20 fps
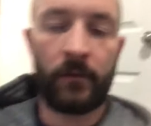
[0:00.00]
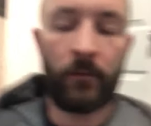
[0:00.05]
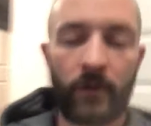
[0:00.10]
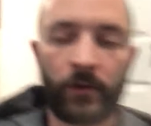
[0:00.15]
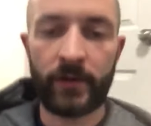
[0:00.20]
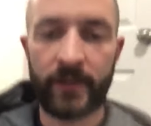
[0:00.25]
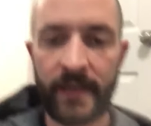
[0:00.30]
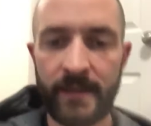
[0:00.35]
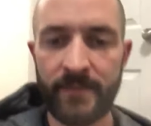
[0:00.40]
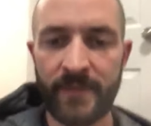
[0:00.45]

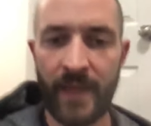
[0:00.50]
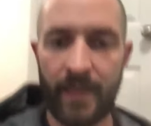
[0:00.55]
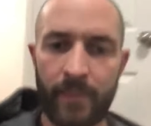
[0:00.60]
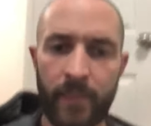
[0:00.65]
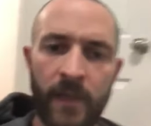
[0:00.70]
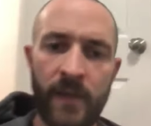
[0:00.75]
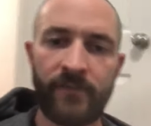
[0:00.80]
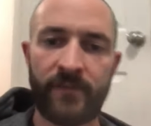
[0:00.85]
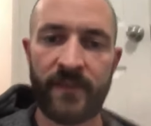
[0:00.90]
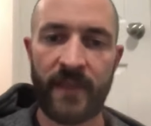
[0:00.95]
Well, you keep
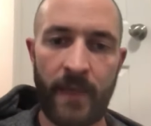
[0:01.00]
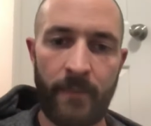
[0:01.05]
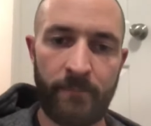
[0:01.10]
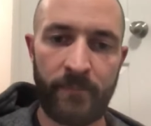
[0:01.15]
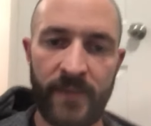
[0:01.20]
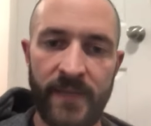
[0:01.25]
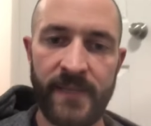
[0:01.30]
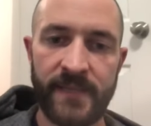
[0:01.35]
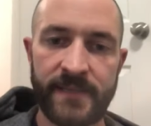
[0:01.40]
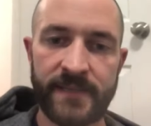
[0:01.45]
that love and
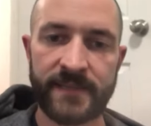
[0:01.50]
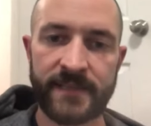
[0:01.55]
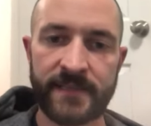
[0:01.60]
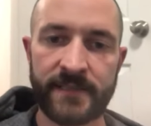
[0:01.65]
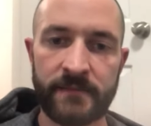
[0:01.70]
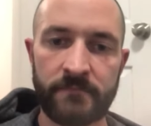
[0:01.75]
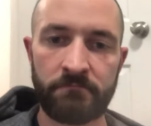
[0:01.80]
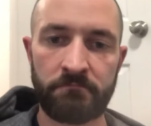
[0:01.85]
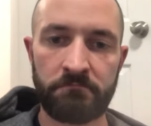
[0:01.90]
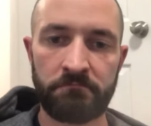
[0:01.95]
that
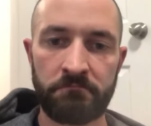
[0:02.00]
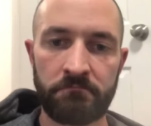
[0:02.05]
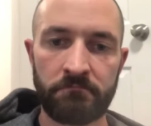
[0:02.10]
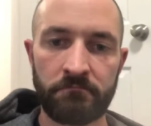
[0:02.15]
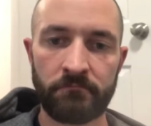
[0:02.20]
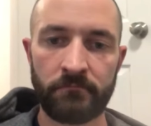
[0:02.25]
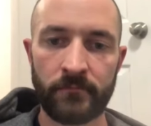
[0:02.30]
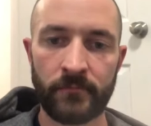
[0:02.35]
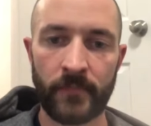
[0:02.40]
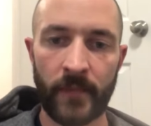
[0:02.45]
peace
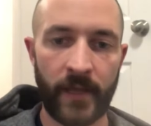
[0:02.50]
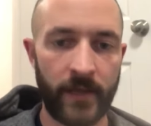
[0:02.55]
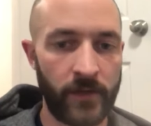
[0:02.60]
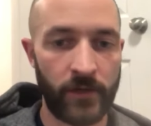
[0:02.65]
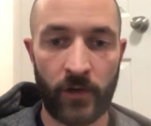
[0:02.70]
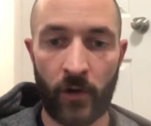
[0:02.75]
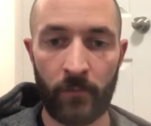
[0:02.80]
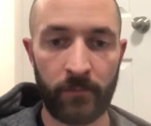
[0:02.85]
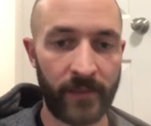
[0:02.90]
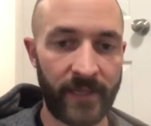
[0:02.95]
and
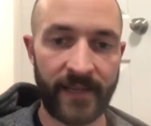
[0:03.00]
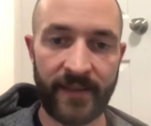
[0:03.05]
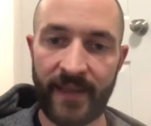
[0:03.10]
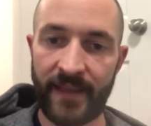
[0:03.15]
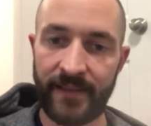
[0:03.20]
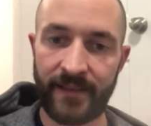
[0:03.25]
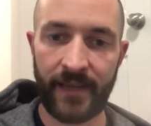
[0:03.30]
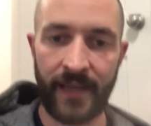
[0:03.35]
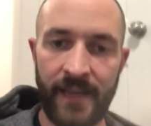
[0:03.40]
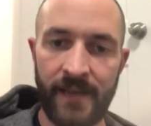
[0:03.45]
you don't play
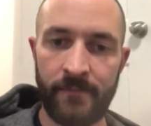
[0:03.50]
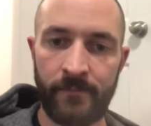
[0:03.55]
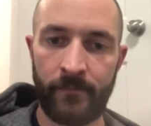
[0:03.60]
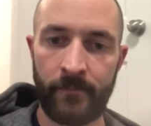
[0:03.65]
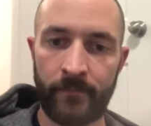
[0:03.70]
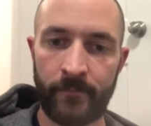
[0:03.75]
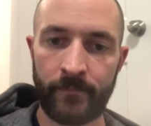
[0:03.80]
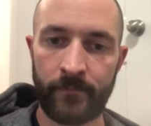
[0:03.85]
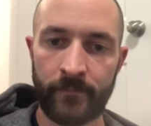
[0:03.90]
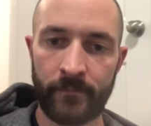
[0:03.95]
that game.
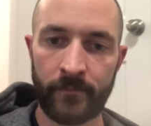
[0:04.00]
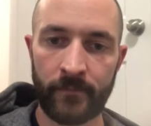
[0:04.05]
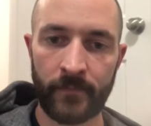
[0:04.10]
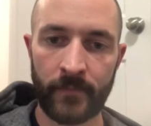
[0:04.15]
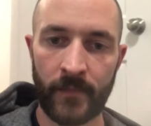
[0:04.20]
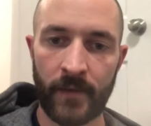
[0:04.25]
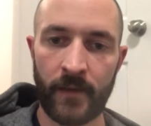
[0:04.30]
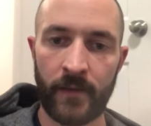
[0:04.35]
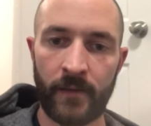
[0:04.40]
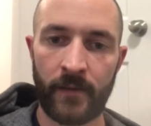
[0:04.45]

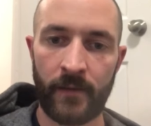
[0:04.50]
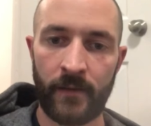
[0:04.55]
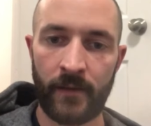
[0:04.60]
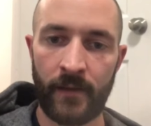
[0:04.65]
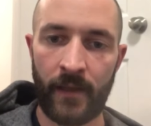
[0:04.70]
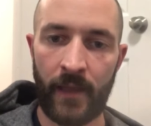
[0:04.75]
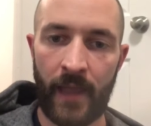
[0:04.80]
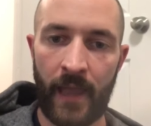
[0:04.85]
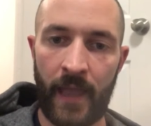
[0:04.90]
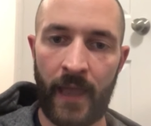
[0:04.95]

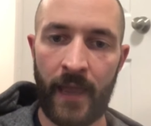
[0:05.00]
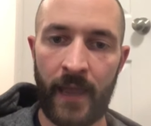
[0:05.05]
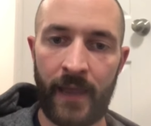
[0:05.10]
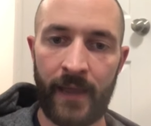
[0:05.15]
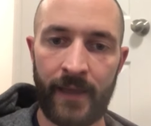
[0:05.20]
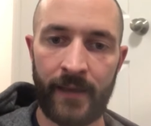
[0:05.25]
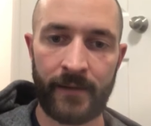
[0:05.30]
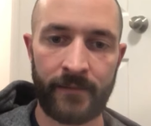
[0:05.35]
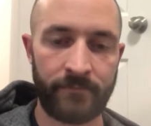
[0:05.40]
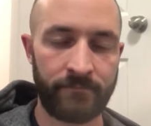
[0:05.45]

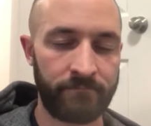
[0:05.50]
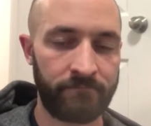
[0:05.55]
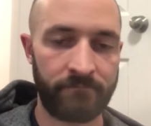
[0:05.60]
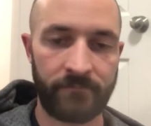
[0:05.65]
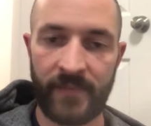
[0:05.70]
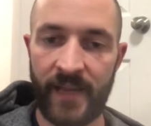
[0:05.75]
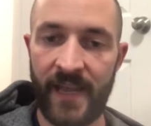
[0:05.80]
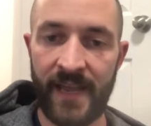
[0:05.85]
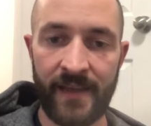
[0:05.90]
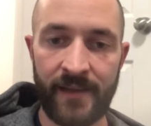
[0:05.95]

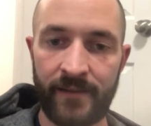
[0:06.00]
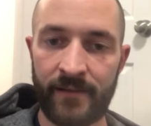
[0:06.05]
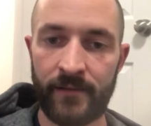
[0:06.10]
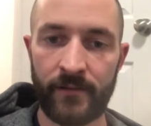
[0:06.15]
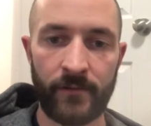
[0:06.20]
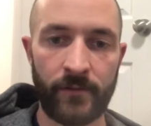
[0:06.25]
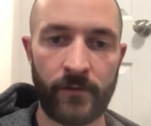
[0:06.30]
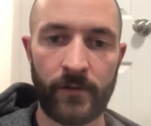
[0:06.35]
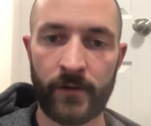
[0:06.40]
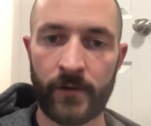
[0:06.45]
And yeah,
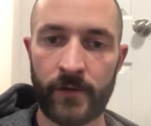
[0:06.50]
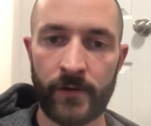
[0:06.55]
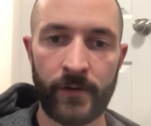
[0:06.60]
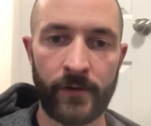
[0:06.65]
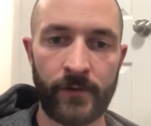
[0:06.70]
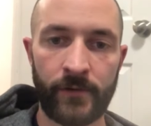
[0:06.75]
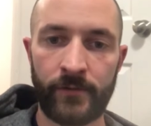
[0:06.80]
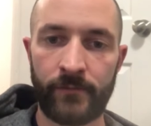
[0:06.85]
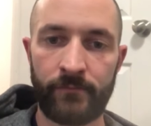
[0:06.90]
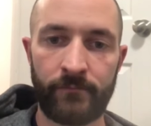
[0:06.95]

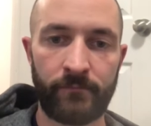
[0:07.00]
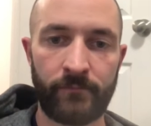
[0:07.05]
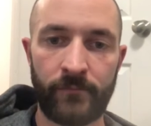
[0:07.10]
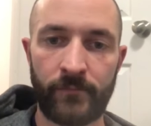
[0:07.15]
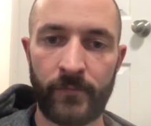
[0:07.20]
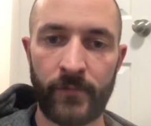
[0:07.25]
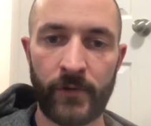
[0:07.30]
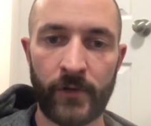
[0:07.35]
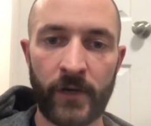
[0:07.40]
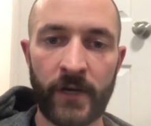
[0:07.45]
you're
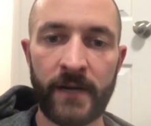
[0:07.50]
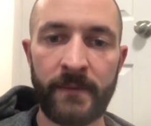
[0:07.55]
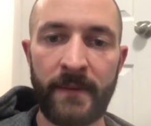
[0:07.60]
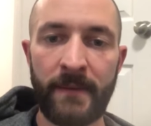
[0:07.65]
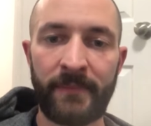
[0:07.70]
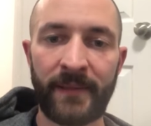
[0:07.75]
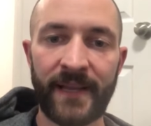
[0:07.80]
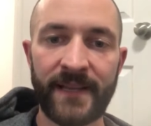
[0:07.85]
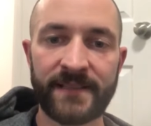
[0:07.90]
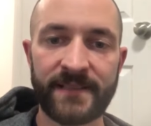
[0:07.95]
you're going to
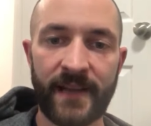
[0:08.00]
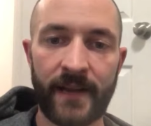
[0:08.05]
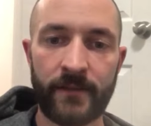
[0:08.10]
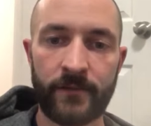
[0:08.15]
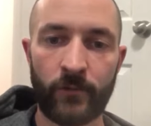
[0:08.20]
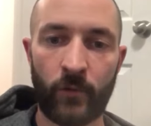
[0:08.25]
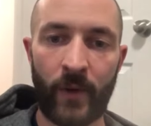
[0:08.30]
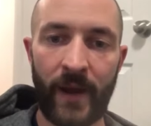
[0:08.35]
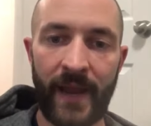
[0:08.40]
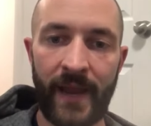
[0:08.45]
be blessed
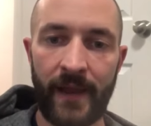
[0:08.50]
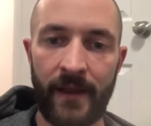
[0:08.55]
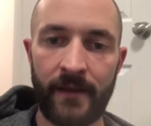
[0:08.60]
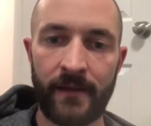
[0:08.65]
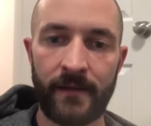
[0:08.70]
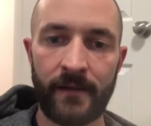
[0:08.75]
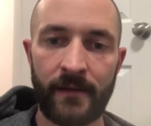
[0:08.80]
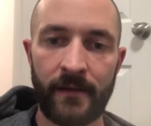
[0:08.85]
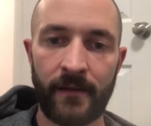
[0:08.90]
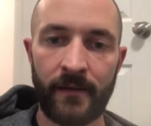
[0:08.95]
either way.
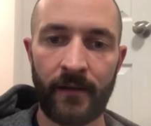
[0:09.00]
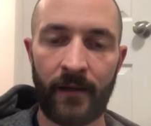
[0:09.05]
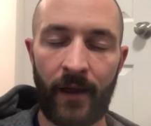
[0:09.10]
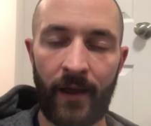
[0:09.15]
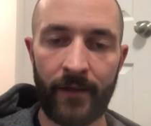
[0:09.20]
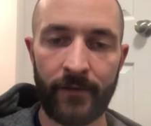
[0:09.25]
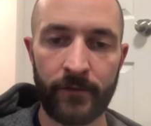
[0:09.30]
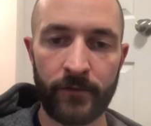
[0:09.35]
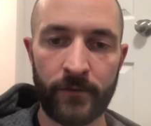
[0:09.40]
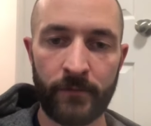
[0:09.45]

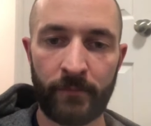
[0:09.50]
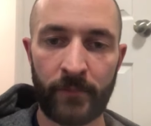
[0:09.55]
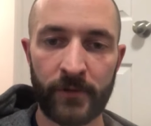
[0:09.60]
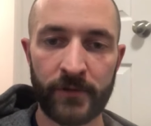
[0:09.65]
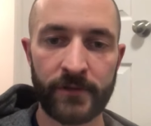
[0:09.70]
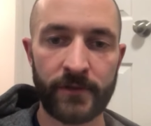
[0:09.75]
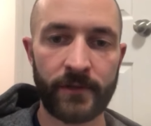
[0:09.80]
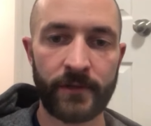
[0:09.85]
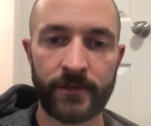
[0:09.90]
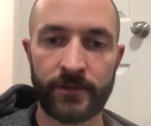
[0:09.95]
Either the
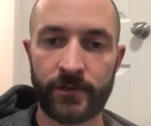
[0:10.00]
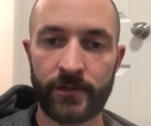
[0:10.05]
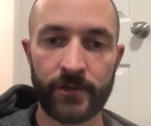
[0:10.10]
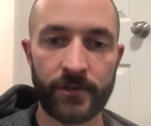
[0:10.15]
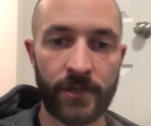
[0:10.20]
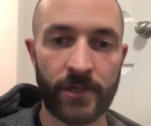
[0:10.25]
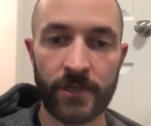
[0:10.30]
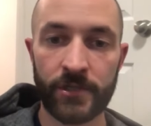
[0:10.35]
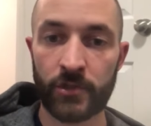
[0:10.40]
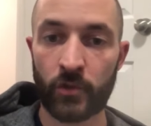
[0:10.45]
person is
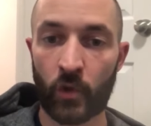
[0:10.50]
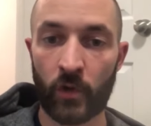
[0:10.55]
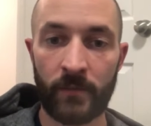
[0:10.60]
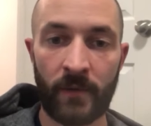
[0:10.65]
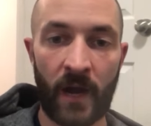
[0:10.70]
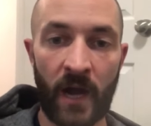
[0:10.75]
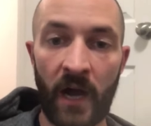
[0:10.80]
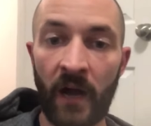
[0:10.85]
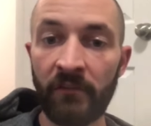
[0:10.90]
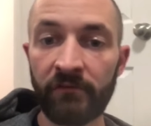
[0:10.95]
just going to
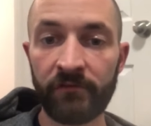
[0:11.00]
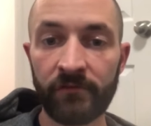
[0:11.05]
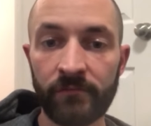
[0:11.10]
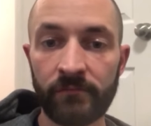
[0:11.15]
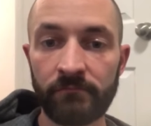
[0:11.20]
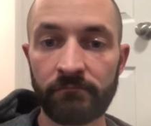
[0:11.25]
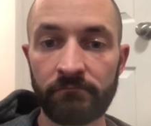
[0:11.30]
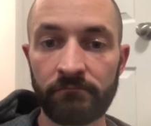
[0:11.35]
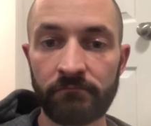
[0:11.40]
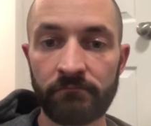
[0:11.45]
storm off
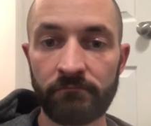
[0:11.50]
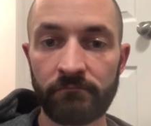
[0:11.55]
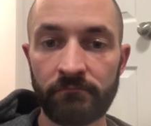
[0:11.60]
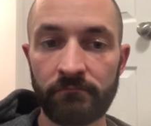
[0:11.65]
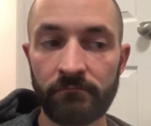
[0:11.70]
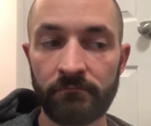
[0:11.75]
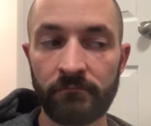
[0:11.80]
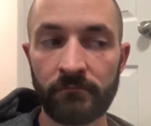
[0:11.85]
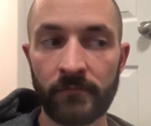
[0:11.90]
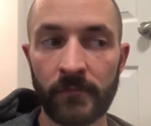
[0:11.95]

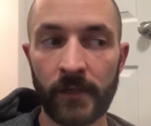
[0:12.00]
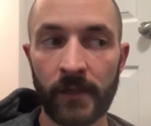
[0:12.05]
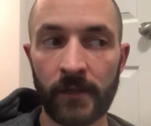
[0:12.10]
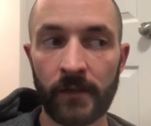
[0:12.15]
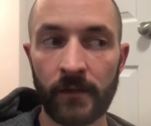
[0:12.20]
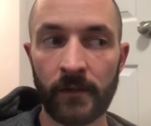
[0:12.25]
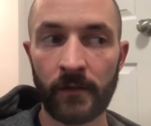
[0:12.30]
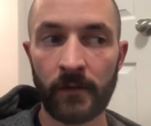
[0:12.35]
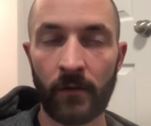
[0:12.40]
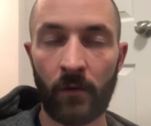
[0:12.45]

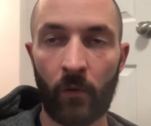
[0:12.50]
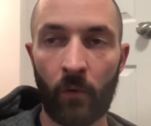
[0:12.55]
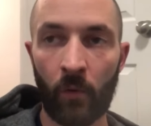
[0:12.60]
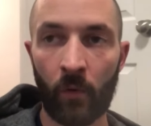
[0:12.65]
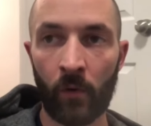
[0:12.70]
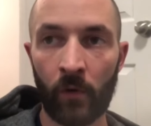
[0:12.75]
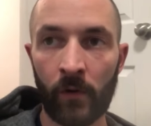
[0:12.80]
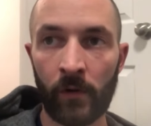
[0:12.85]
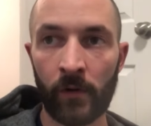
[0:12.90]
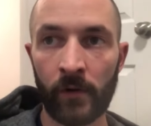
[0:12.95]

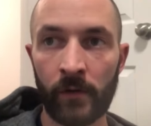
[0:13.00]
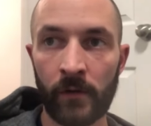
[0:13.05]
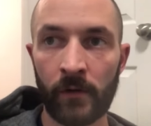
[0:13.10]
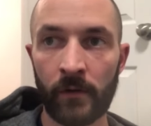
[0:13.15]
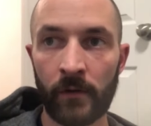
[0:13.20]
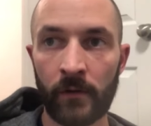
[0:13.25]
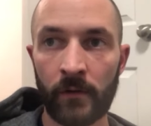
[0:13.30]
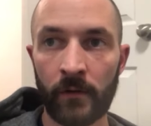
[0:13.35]
or